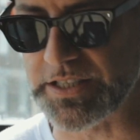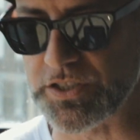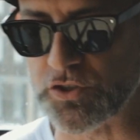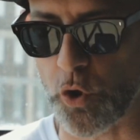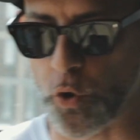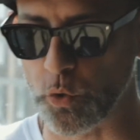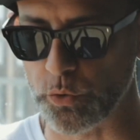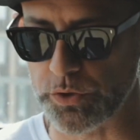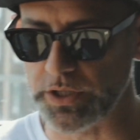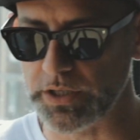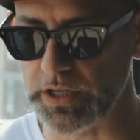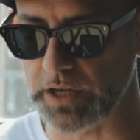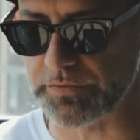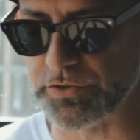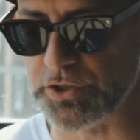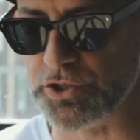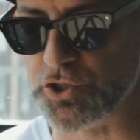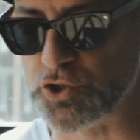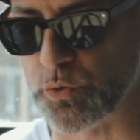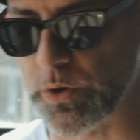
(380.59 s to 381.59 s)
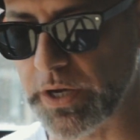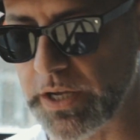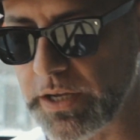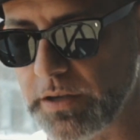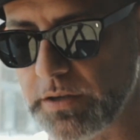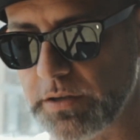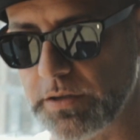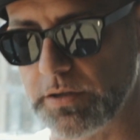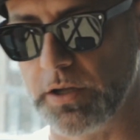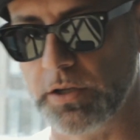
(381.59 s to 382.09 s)
he's old enough to
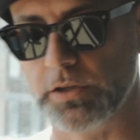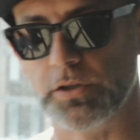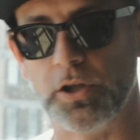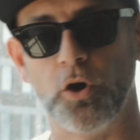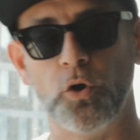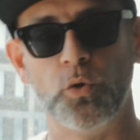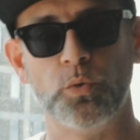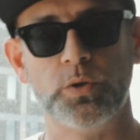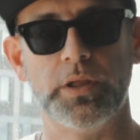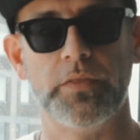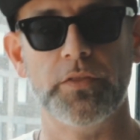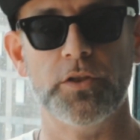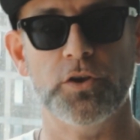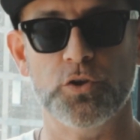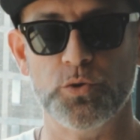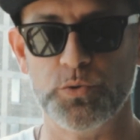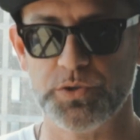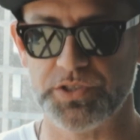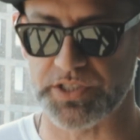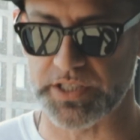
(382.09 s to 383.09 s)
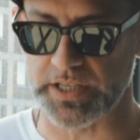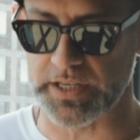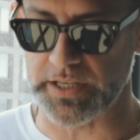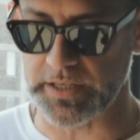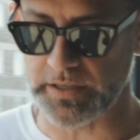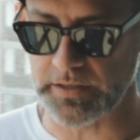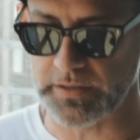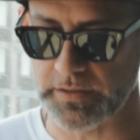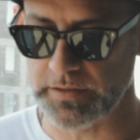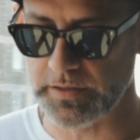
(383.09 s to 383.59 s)
drink alone in the new
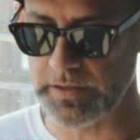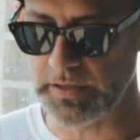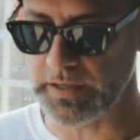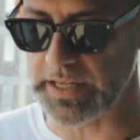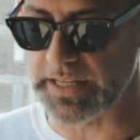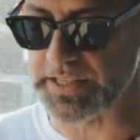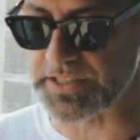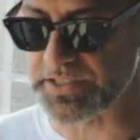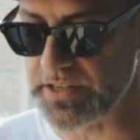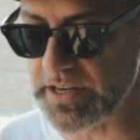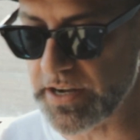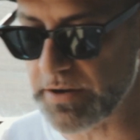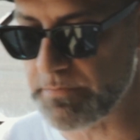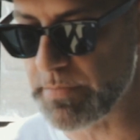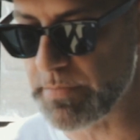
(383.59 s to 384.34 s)
city. It's near